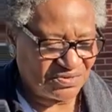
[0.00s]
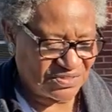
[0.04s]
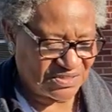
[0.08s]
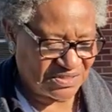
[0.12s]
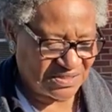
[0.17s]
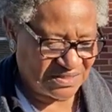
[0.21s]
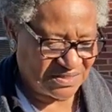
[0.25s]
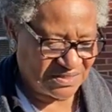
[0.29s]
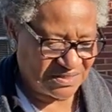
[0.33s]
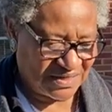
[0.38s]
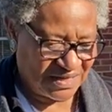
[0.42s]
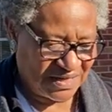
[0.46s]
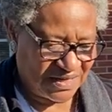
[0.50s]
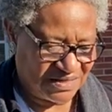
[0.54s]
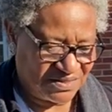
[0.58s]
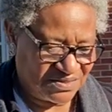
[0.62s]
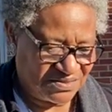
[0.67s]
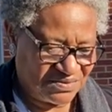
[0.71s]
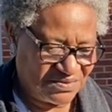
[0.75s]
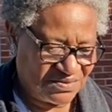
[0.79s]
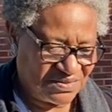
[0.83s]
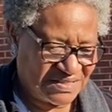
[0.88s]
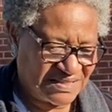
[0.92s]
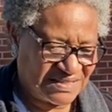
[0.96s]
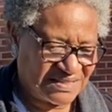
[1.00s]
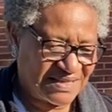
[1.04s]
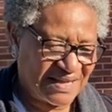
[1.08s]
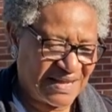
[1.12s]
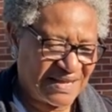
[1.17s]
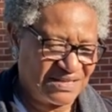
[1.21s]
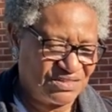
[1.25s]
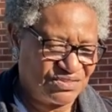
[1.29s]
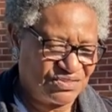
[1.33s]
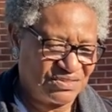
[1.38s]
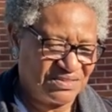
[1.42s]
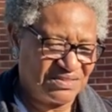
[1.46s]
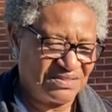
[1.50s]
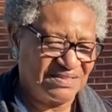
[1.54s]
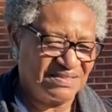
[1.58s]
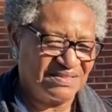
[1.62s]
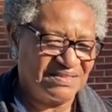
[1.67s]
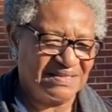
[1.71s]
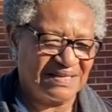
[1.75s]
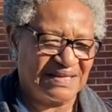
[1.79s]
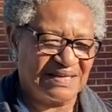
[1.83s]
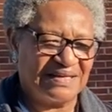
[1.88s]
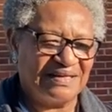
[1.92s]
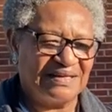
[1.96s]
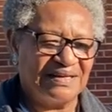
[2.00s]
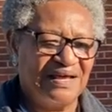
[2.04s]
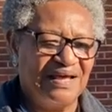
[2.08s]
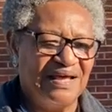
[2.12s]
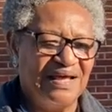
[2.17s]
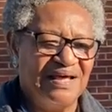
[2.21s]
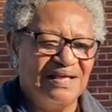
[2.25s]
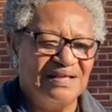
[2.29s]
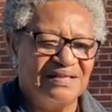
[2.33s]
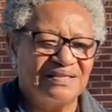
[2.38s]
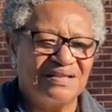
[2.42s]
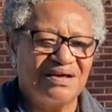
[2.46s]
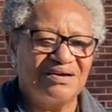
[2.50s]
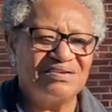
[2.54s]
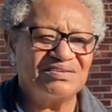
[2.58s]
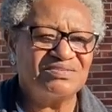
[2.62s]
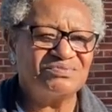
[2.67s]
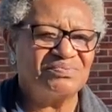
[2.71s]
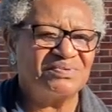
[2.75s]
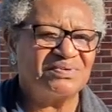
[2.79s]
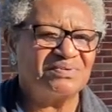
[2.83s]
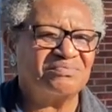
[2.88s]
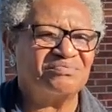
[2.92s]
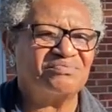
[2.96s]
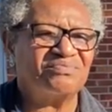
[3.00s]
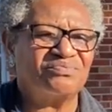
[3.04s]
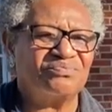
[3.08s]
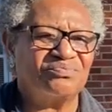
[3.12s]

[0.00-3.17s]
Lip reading: and do the stations, and those were